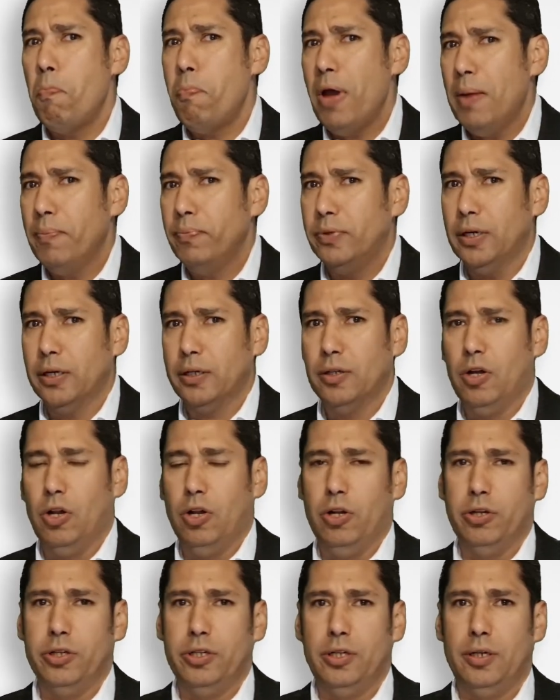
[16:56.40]
PEM
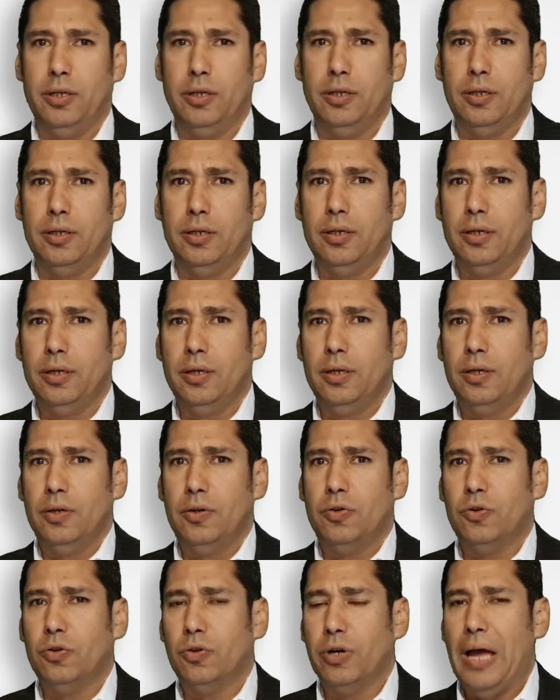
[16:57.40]
technology
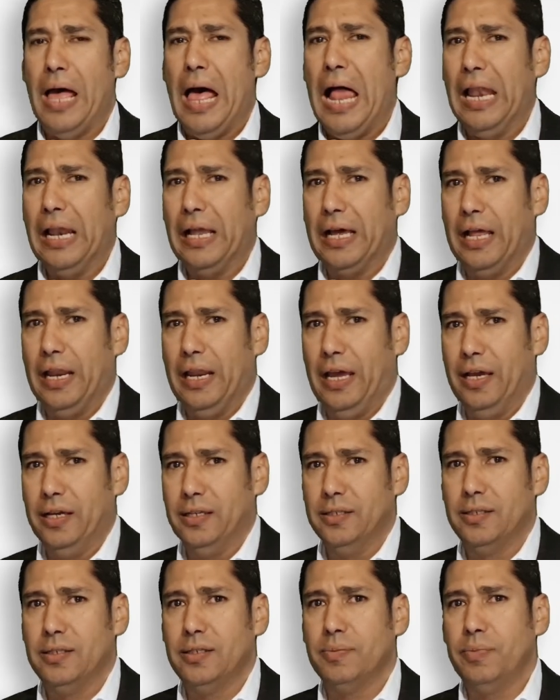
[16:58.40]
or
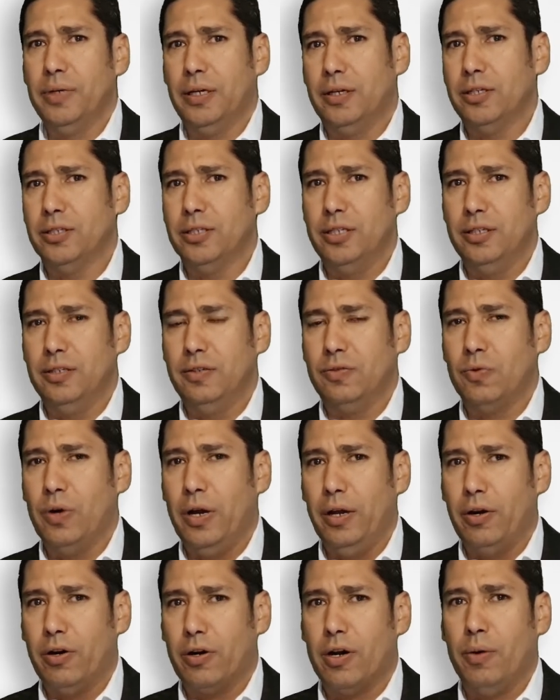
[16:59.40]
alkaline because it's
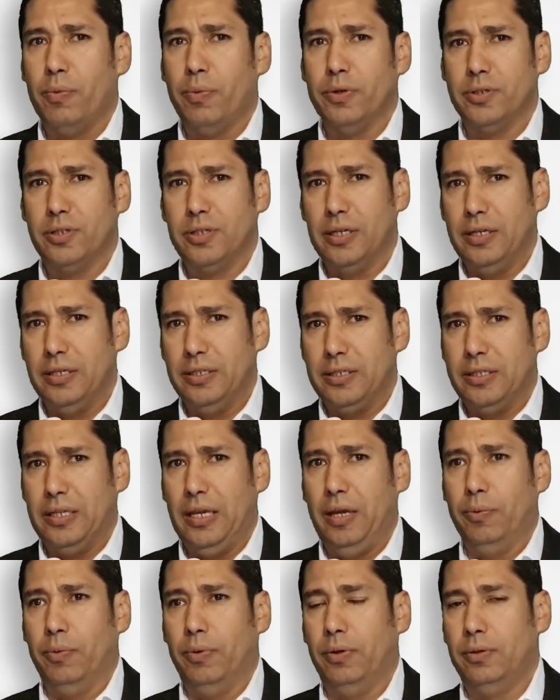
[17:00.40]
quite robust and
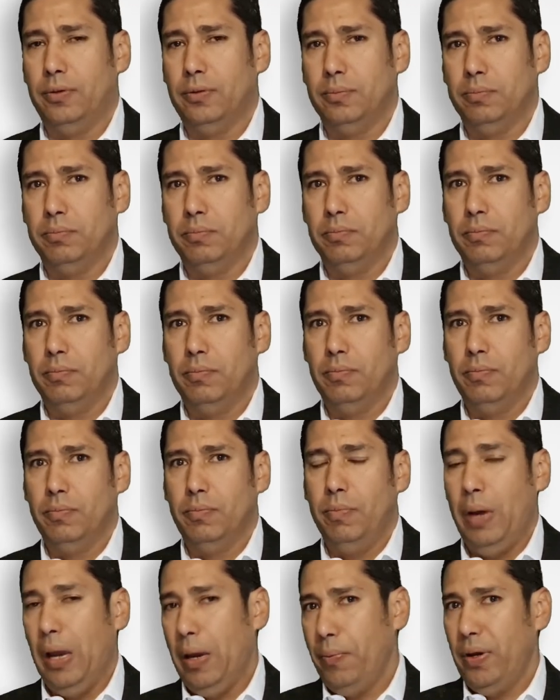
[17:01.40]
stable.
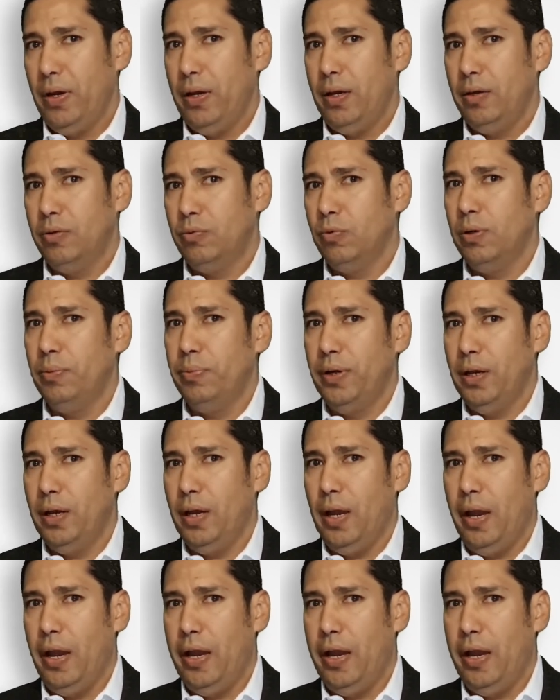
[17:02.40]
Maybe it will be